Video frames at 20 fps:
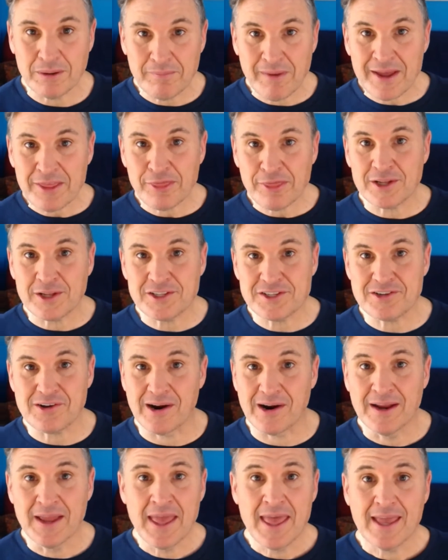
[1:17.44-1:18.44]
my thoughts
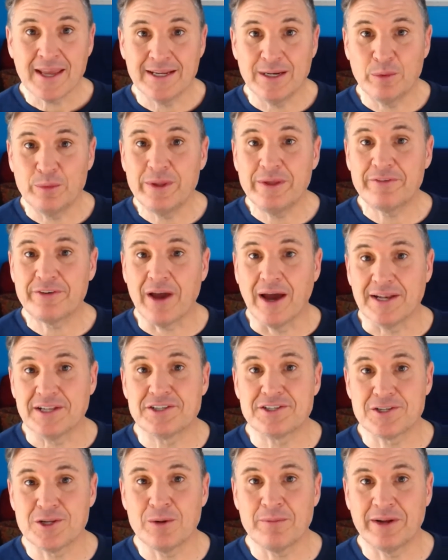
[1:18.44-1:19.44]
are, we have got
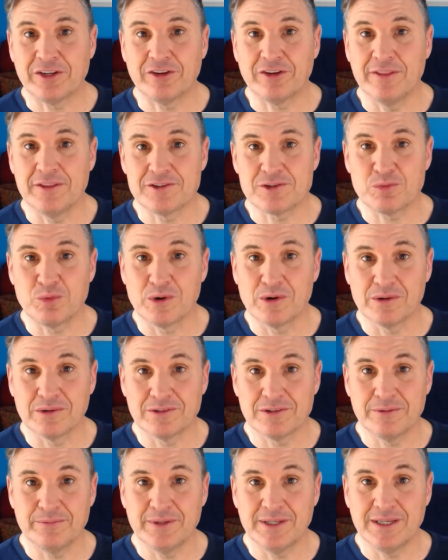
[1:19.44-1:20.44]
so much in this
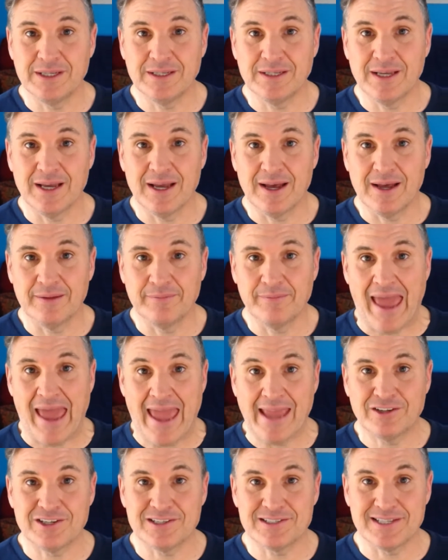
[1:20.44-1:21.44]
world to be
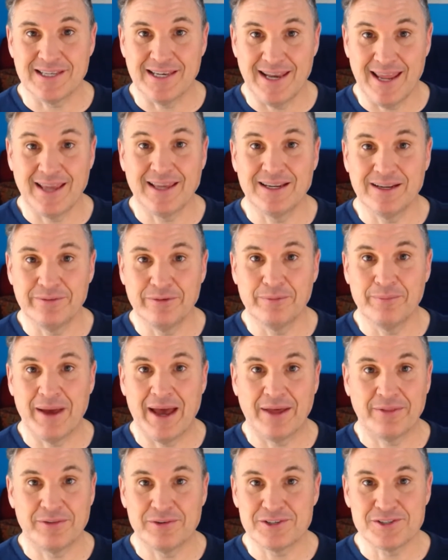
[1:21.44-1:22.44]
anxious and negative
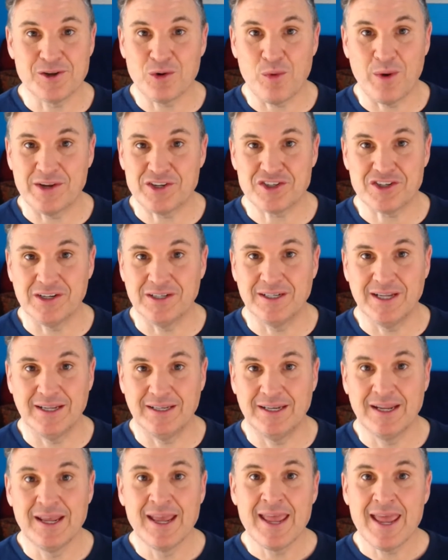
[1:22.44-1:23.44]
about. There's no question,
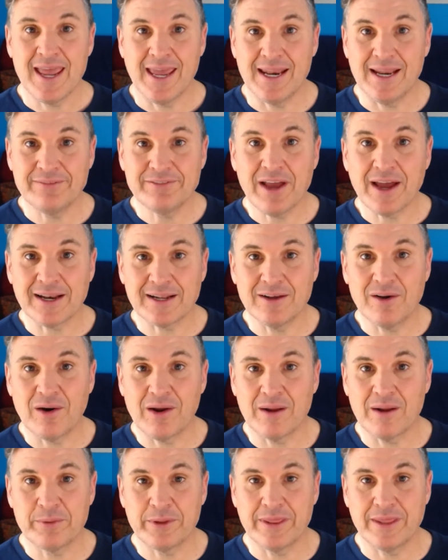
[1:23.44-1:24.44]
and I've gotten caught
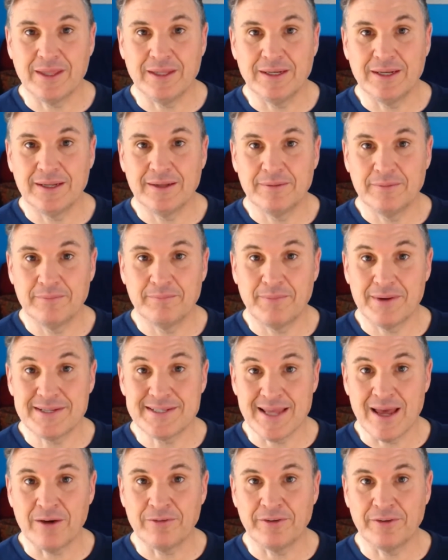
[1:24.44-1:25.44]
up with it
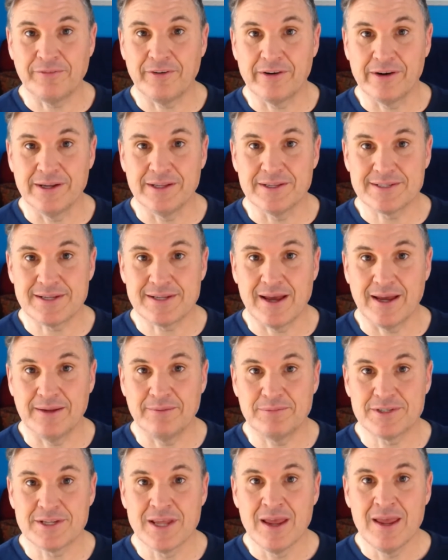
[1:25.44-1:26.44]
myself at various
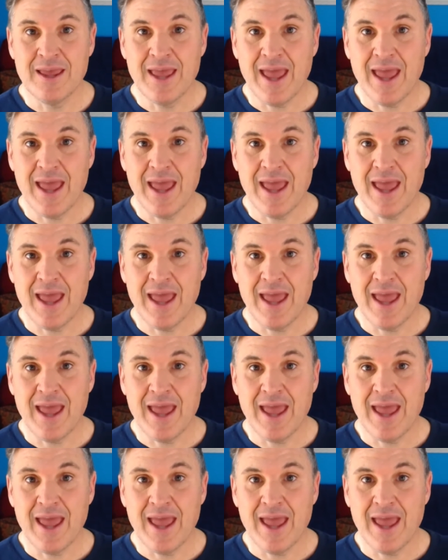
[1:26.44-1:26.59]
times.